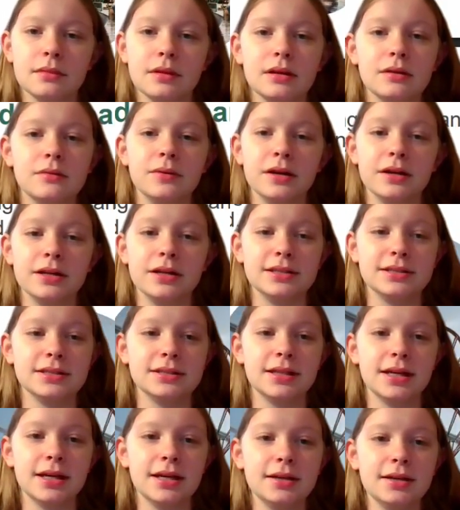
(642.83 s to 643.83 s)
We already did
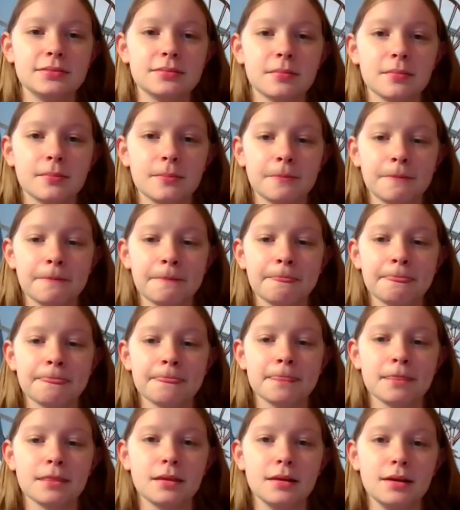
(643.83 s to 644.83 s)
that.
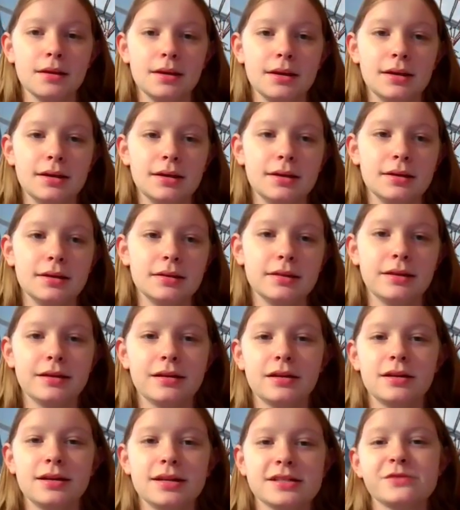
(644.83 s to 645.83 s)
There
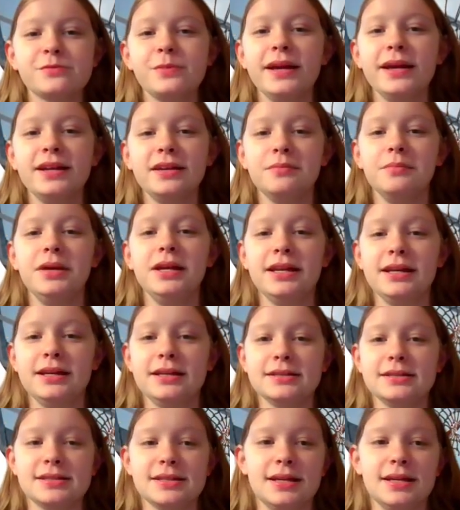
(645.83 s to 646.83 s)
are expanded
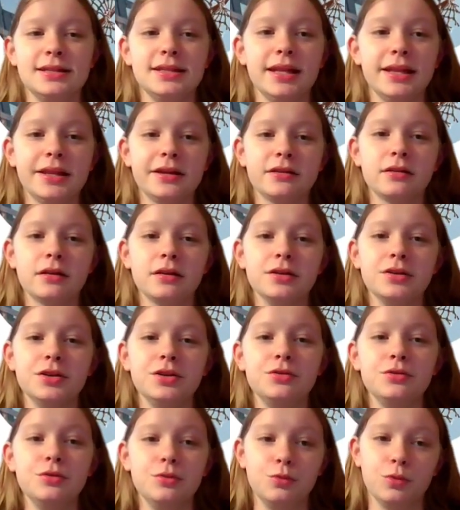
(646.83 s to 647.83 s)
meanings, and then there are
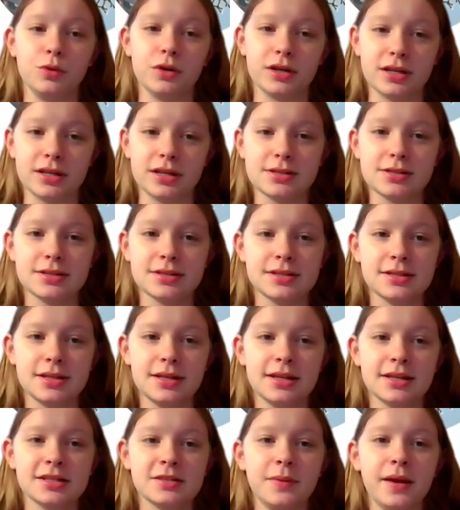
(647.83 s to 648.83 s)
new words.
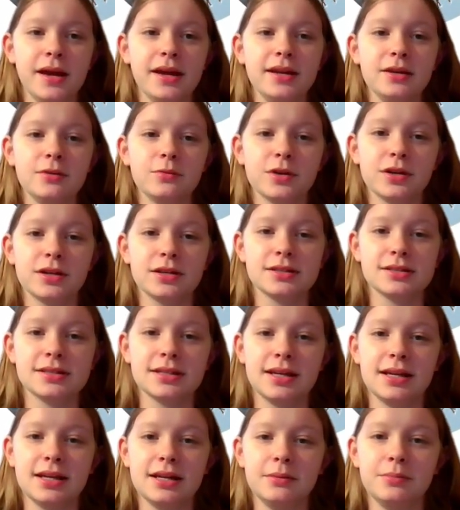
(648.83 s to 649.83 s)
Expanding words
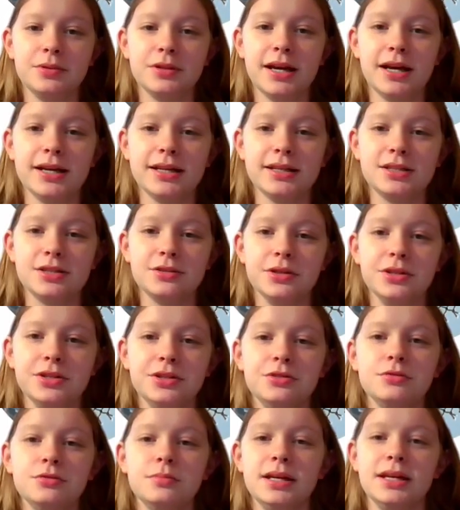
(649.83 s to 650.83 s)
can apply to a
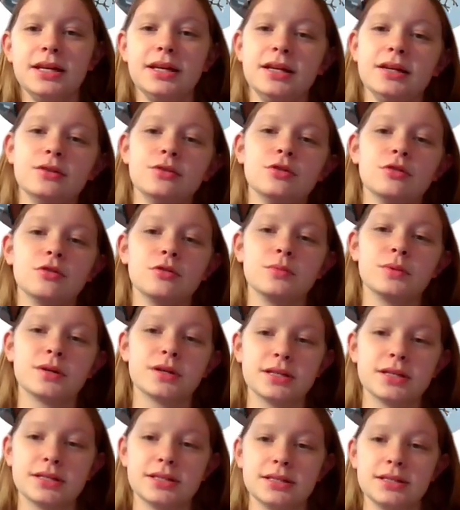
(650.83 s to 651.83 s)
new meaning or
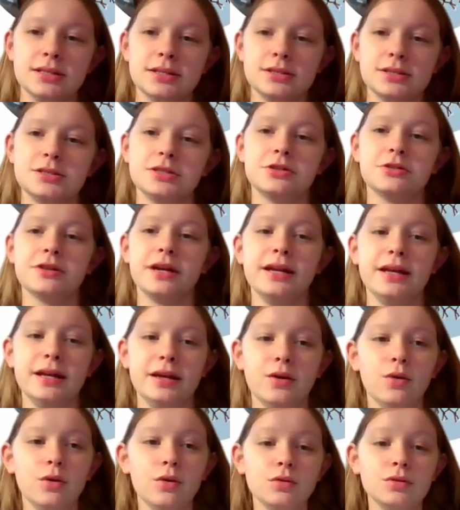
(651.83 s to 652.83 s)
word to create
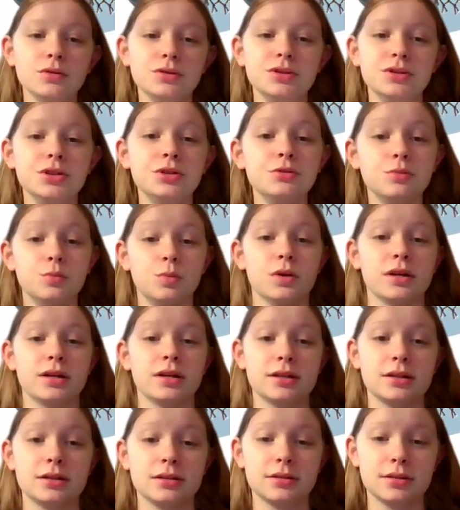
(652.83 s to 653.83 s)
a whole new
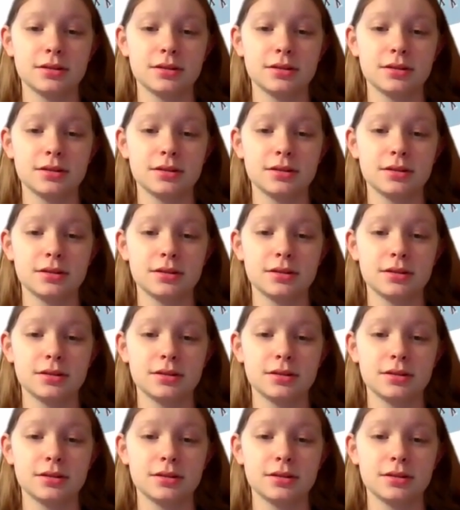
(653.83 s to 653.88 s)
word.